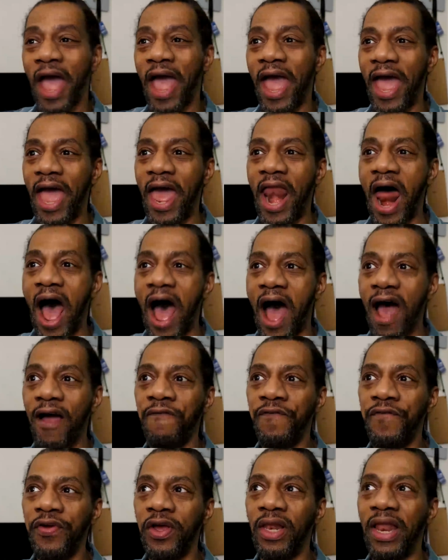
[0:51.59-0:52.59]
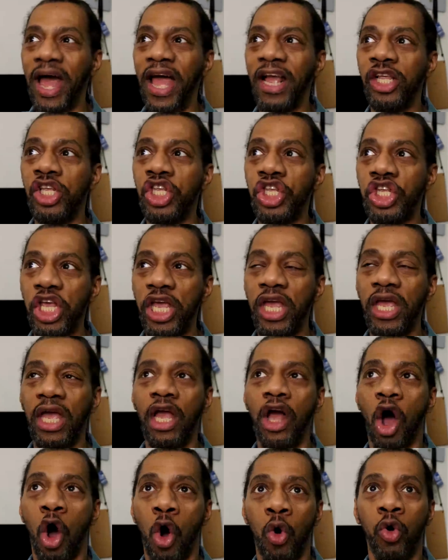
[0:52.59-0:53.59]
and I feel like
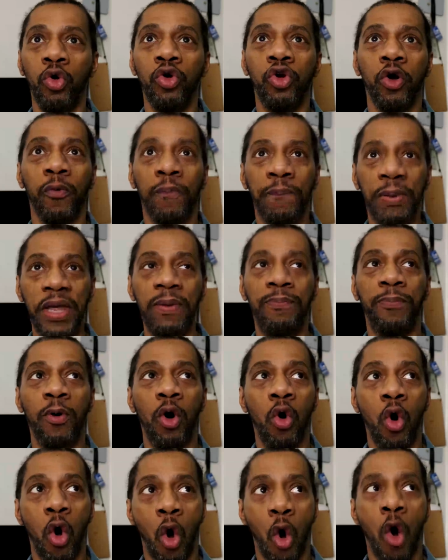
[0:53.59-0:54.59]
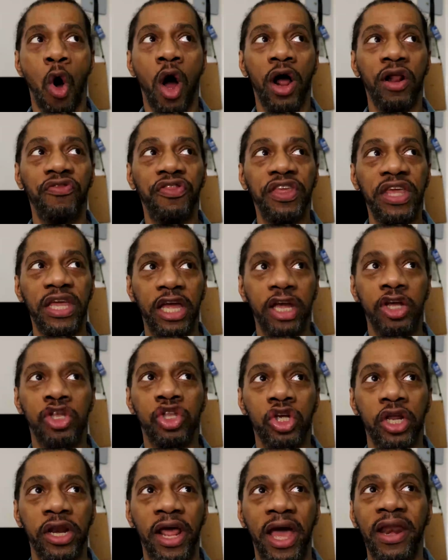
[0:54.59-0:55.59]
seeing older people on the
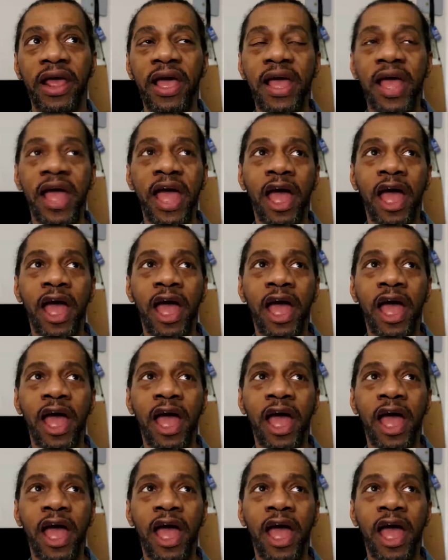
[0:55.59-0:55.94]
internet